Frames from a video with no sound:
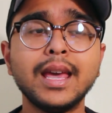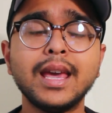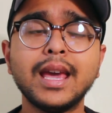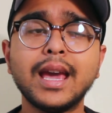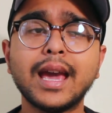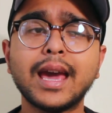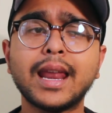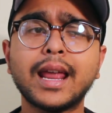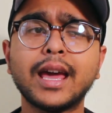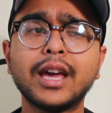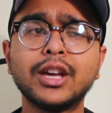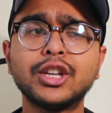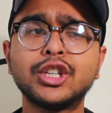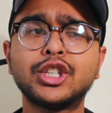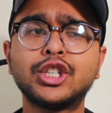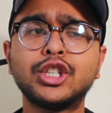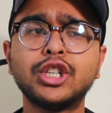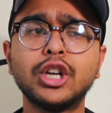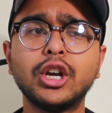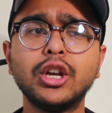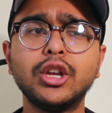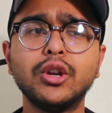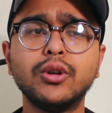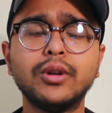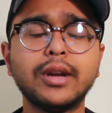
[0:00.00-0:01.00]
And I
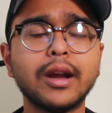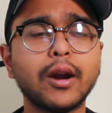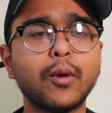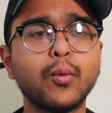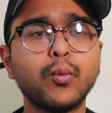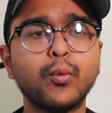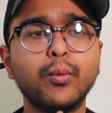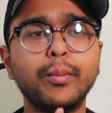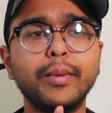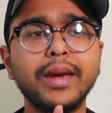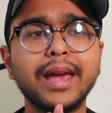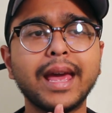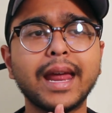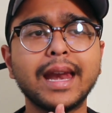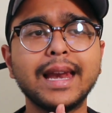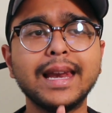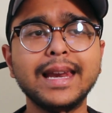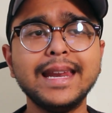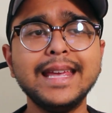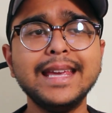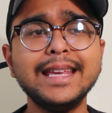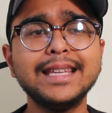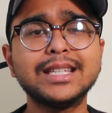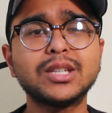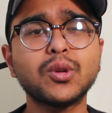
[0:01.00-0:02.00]
assure you there will be at
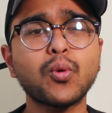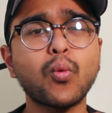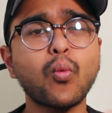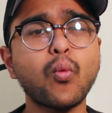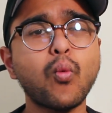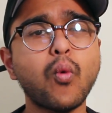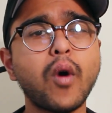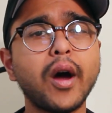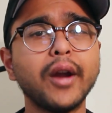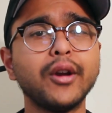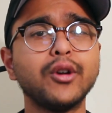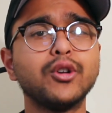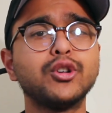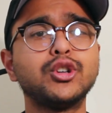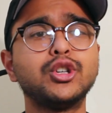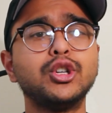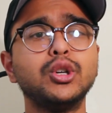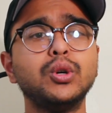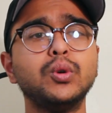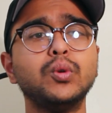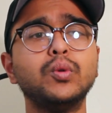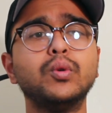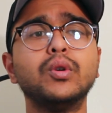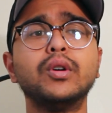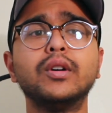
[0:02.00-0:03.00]
least 1 or
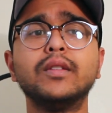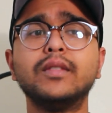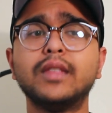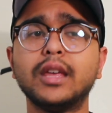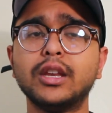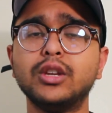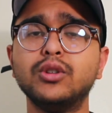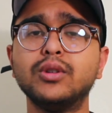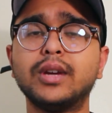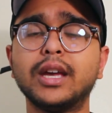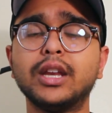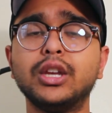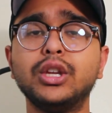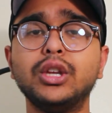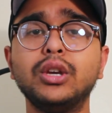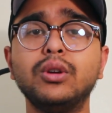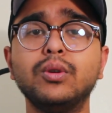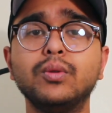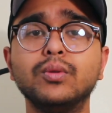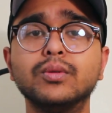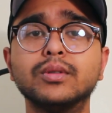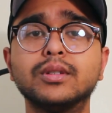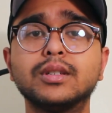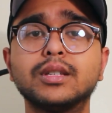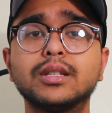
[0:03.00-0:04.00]
2 that you can
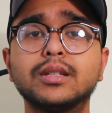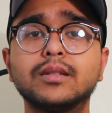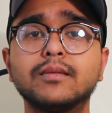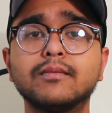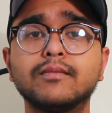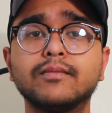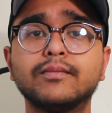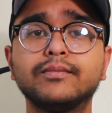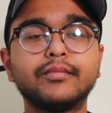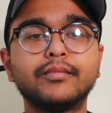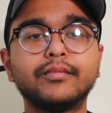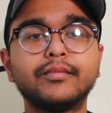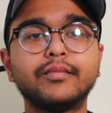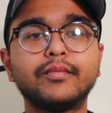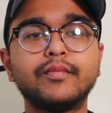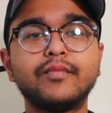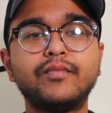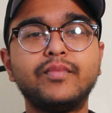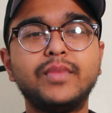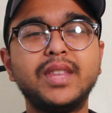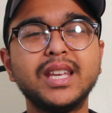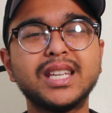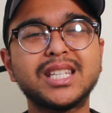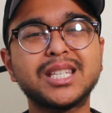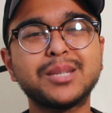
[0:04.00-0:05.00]
use.
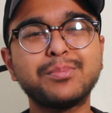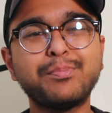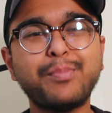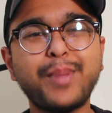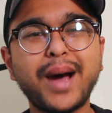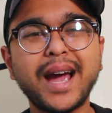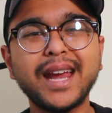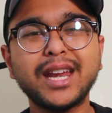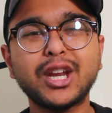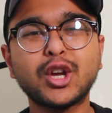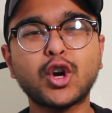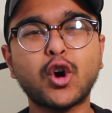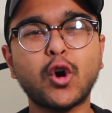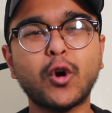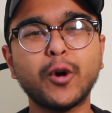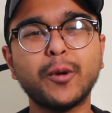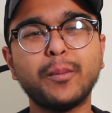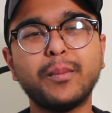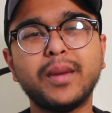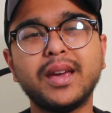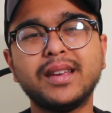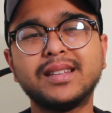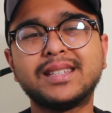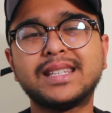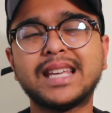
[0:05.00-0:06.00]
Despite
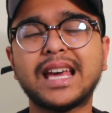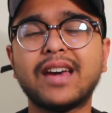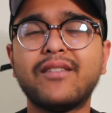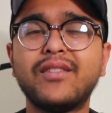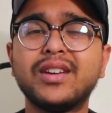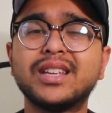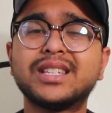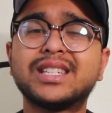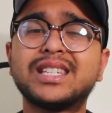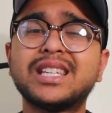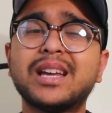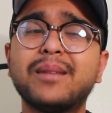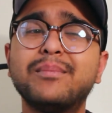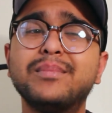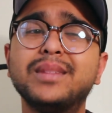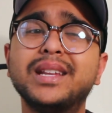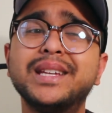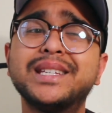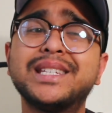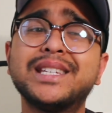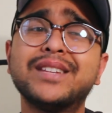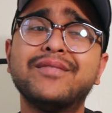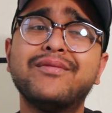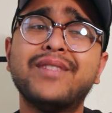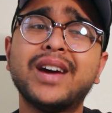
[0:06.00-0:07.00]
Coinbase having some
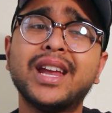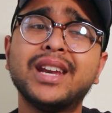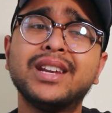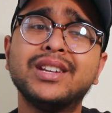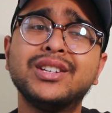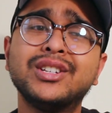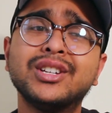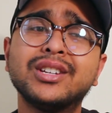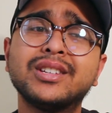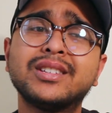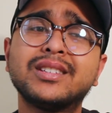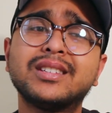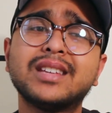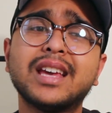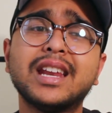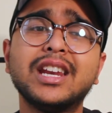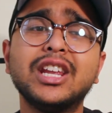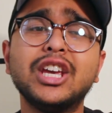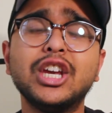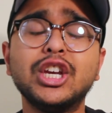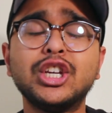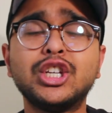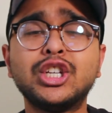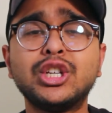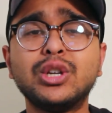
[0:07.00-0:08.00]
disadvantages and
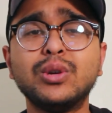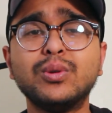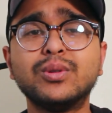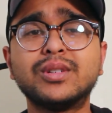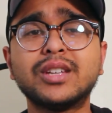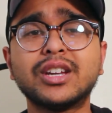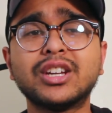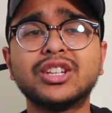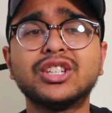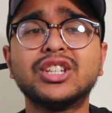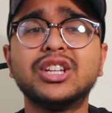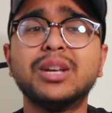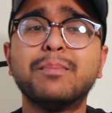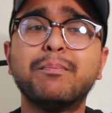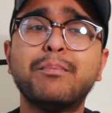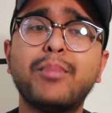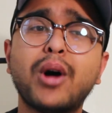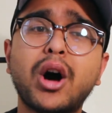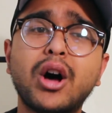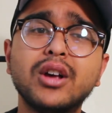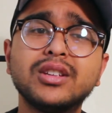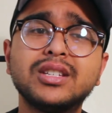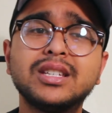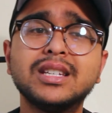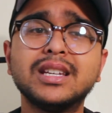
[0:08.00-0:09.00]
issues such as
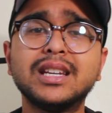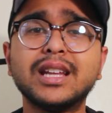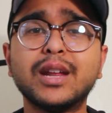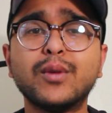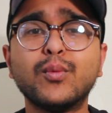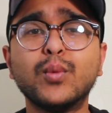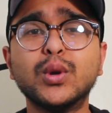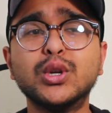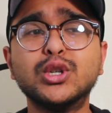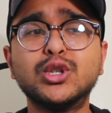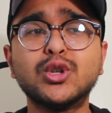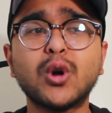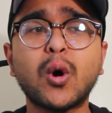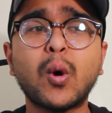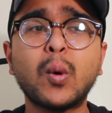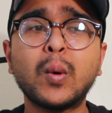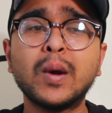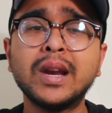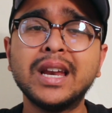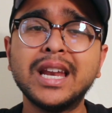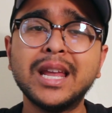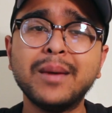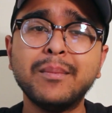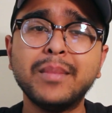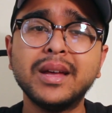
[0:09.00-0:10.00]
deposit and withdrawal
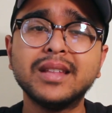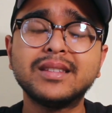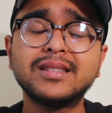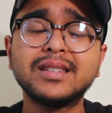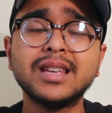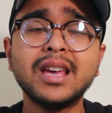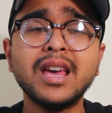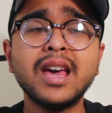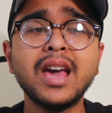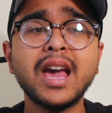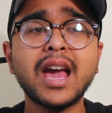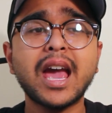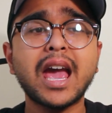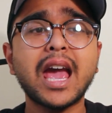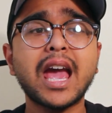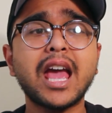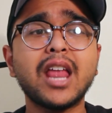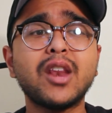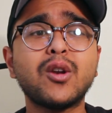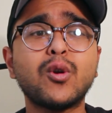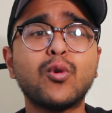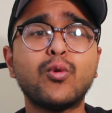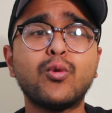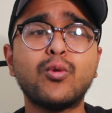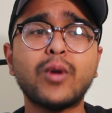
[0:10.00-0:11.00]
limits
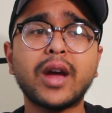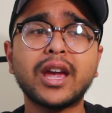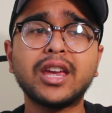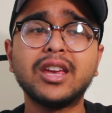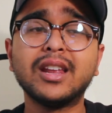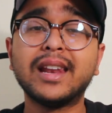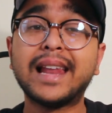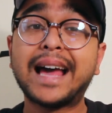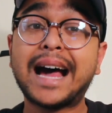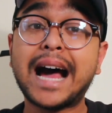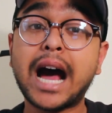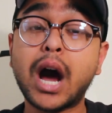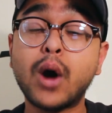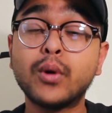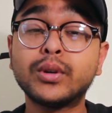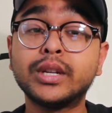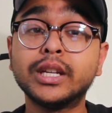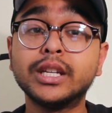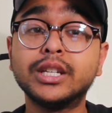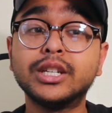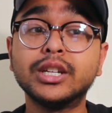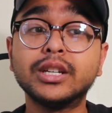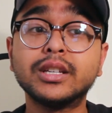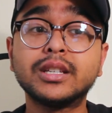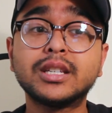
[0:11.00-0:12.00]
and regular
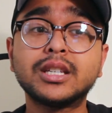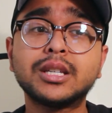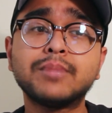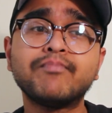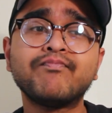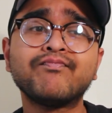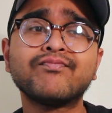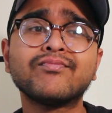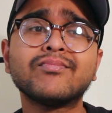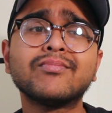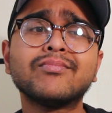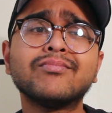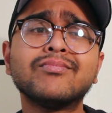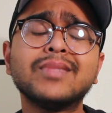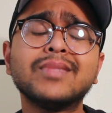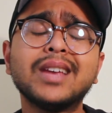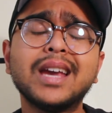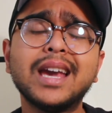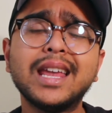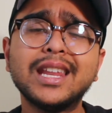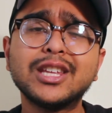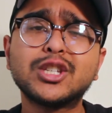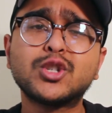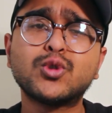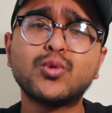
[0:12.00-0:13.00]
outages,
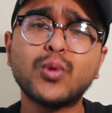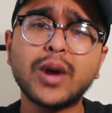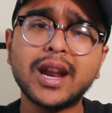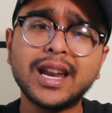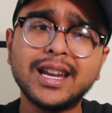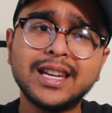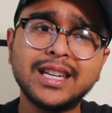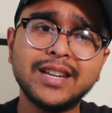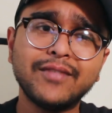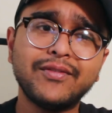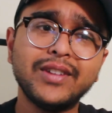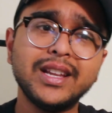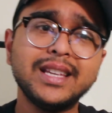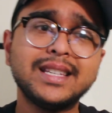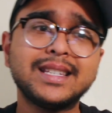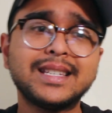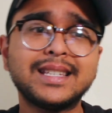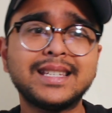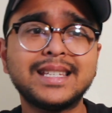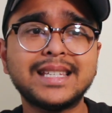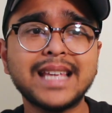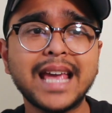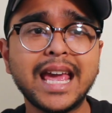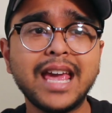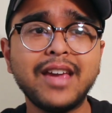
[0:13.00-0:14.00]
it is relatively
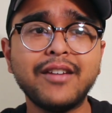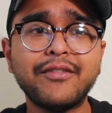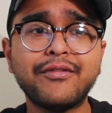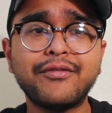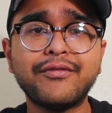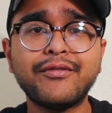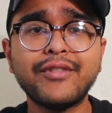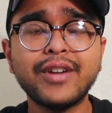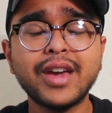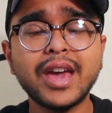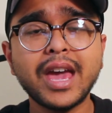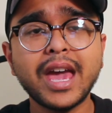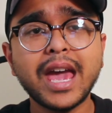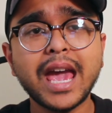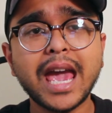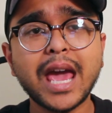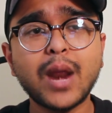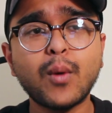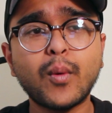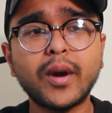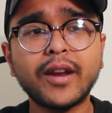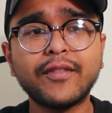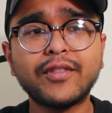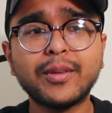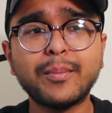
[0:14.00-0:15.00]
safe
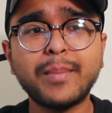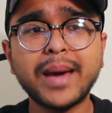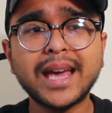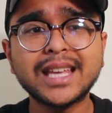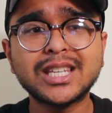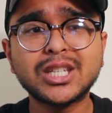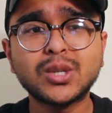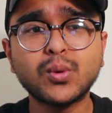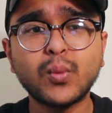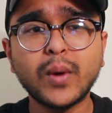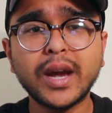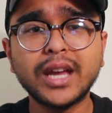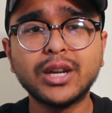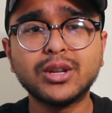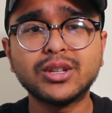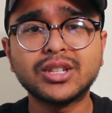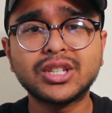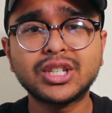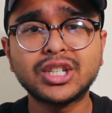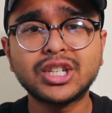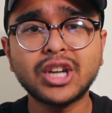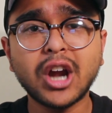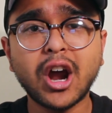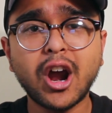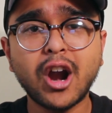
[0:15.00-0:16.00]
and one of the best ways to
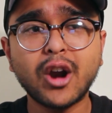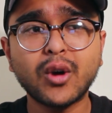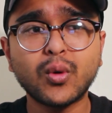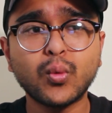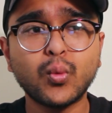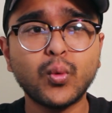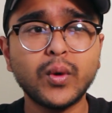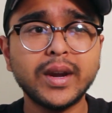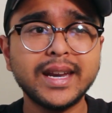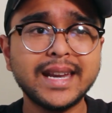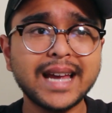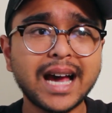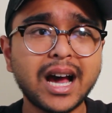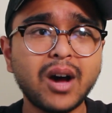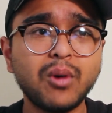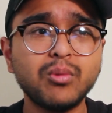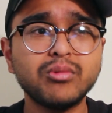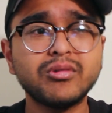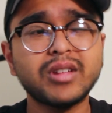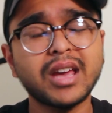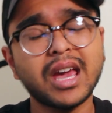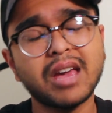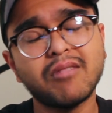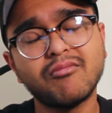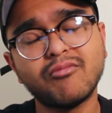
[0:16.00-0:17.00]
start
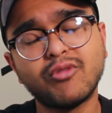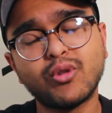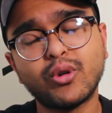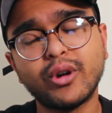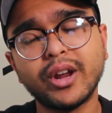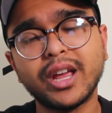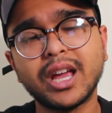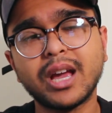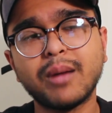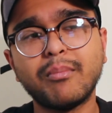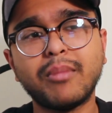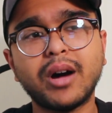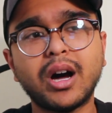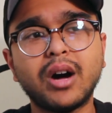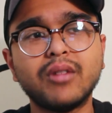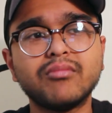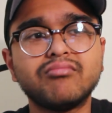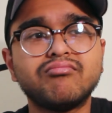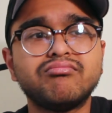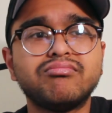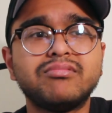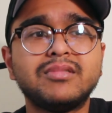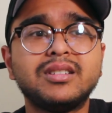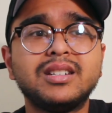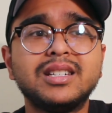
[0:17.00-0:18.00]
without worrying
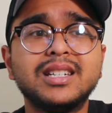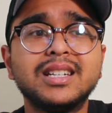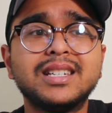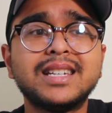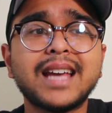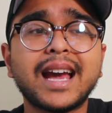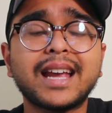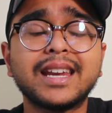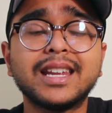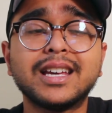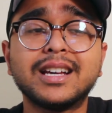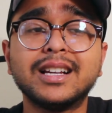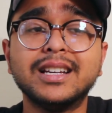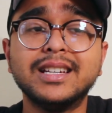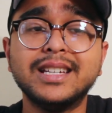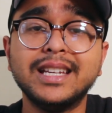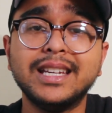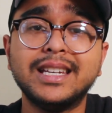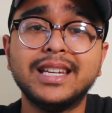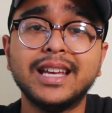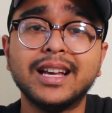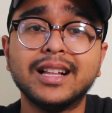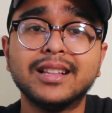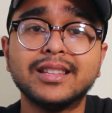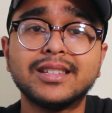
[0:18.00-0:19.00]
about the technical
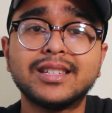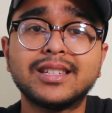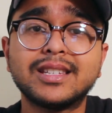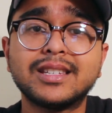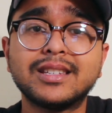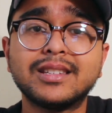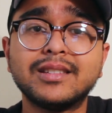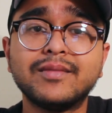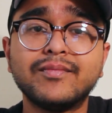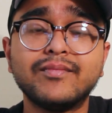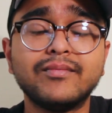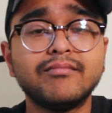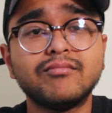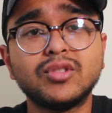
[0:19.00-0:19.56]
details.